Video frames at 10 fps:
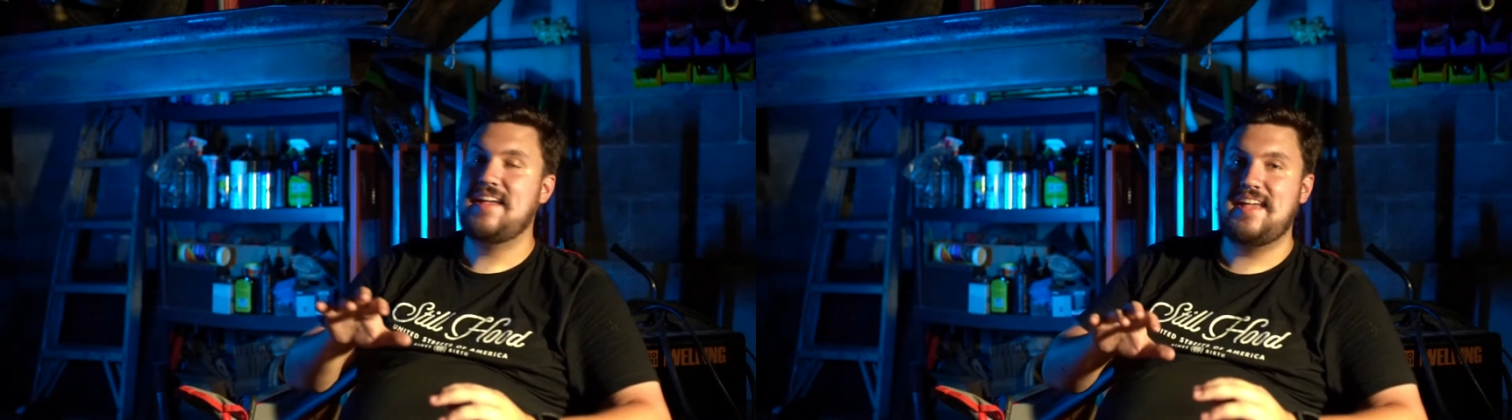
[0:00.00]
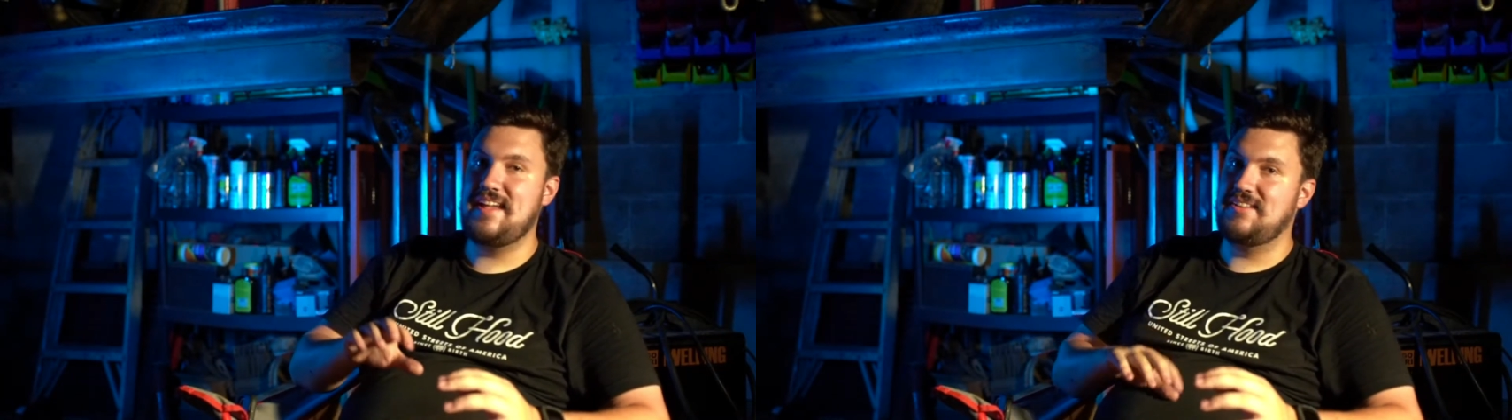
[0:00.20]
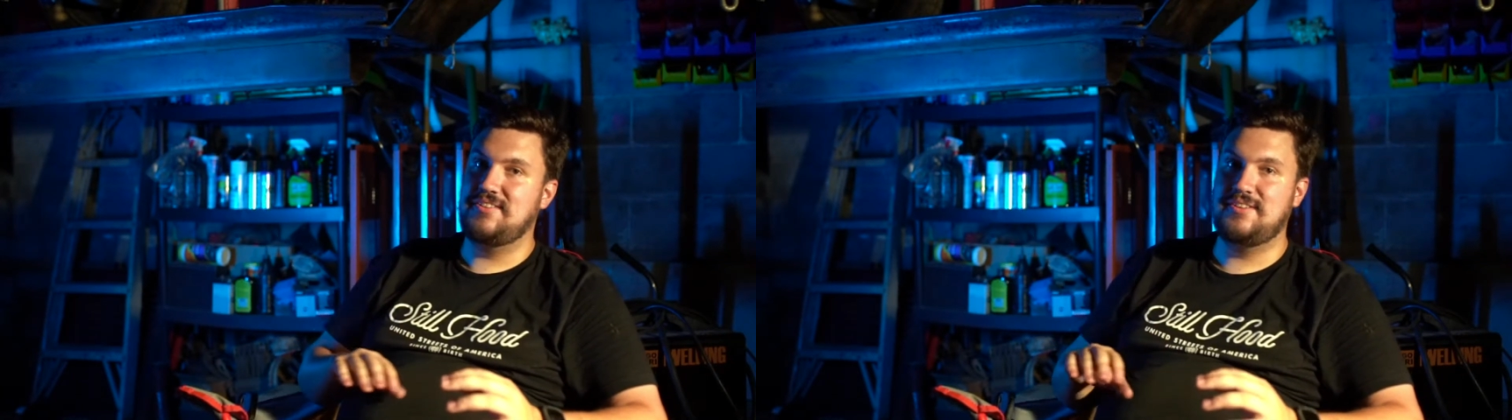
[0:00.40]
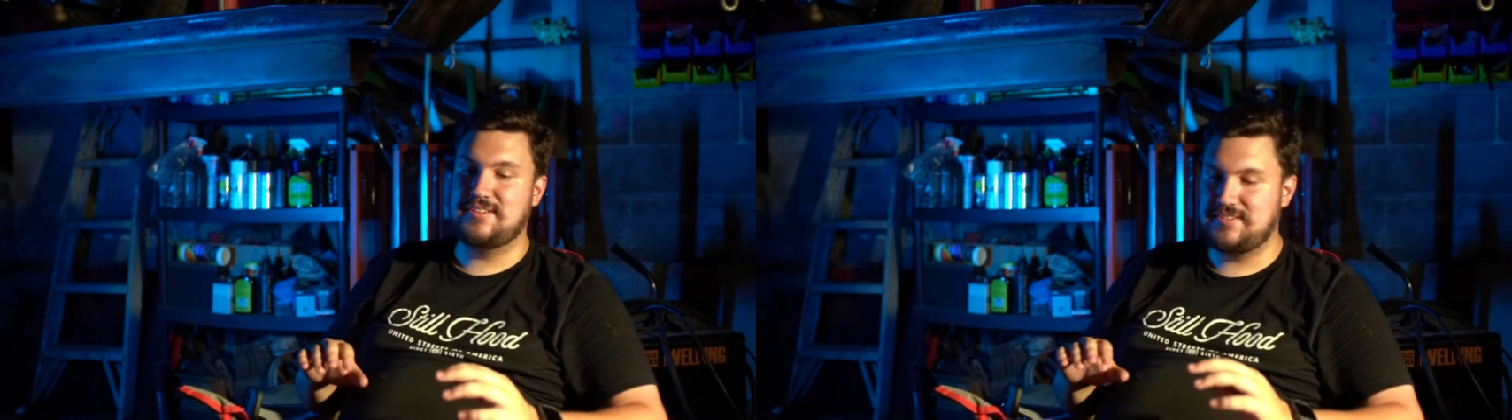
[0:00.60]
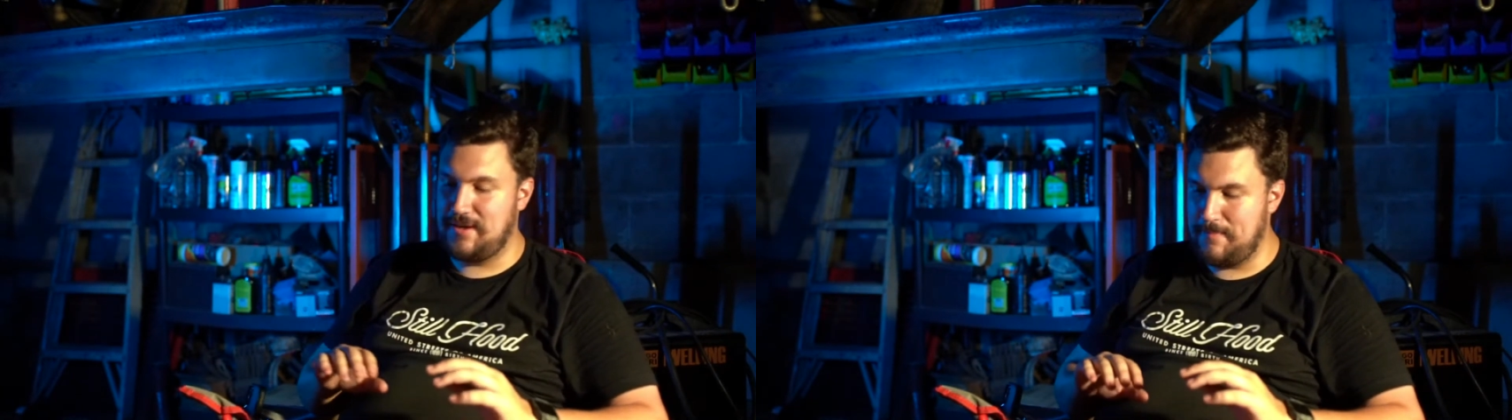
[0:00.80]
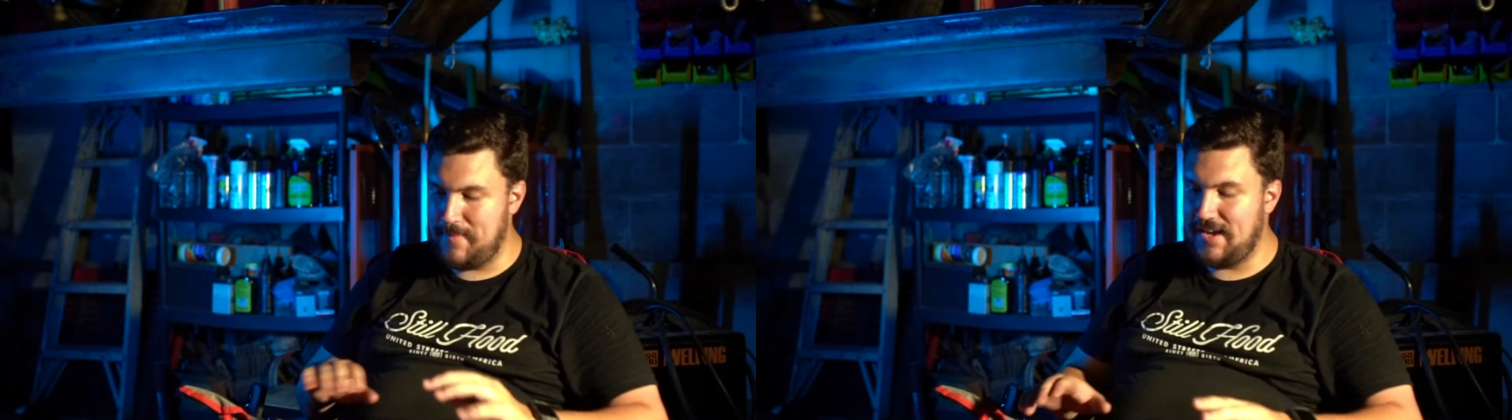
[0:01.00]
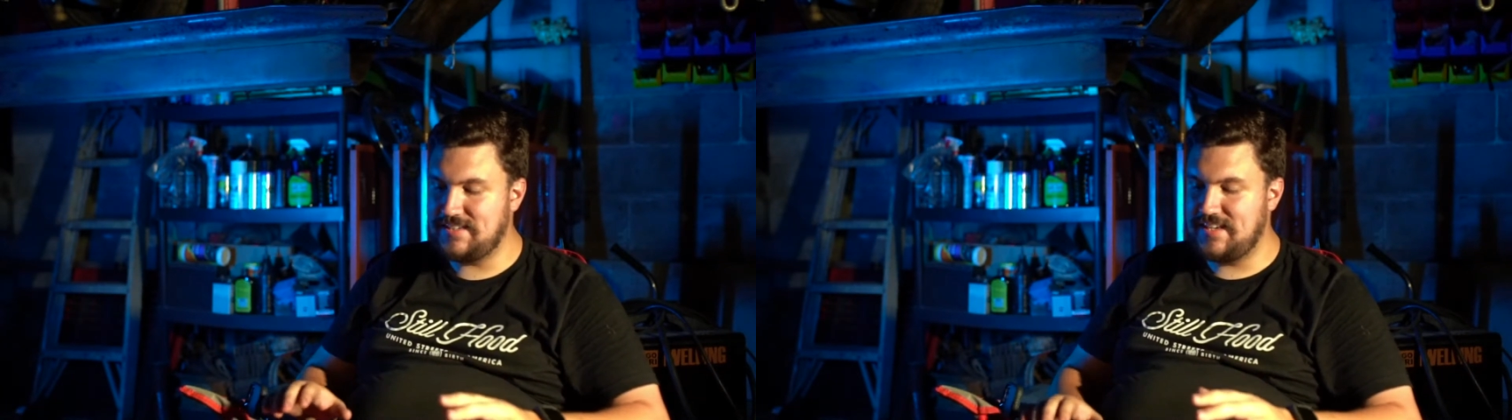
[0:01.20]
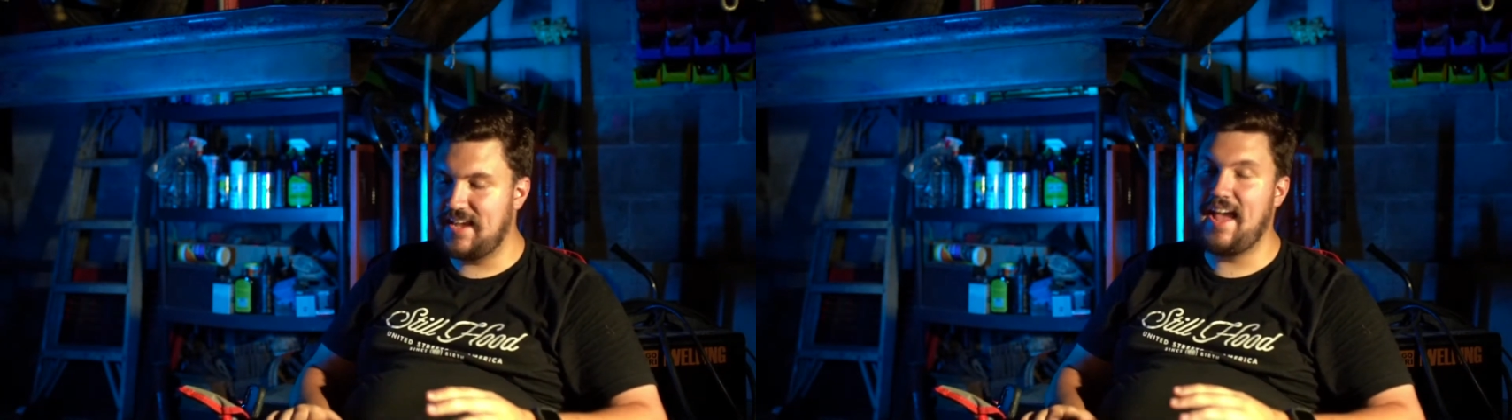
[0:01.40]
It looks
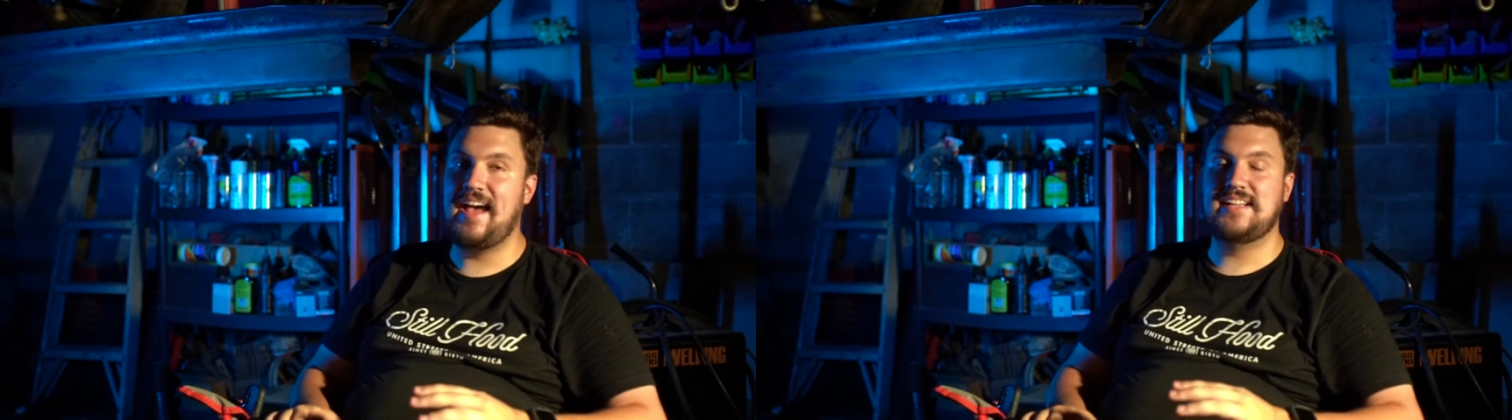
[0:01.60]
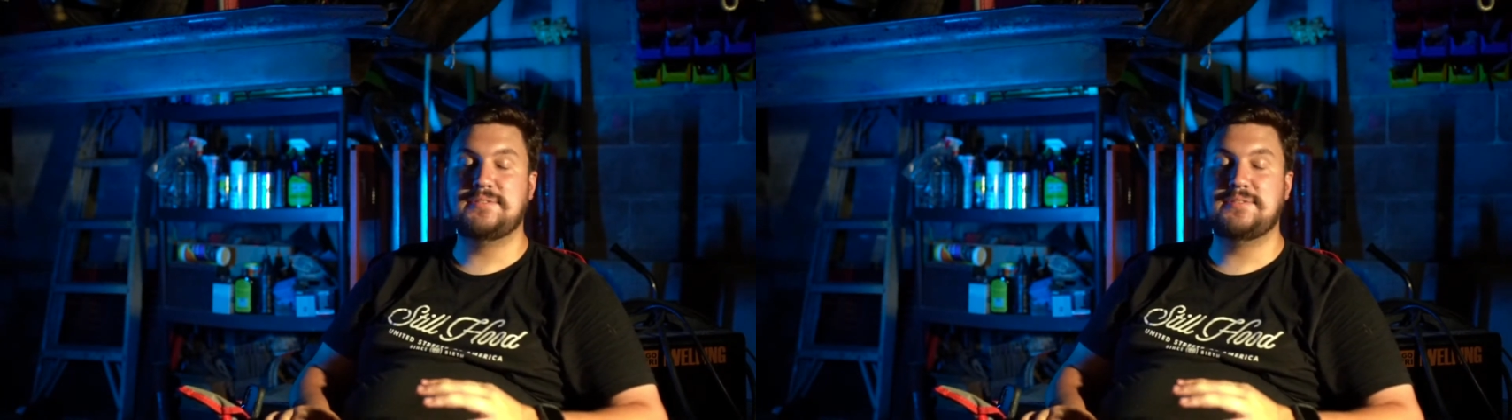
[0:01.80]
amazing. It has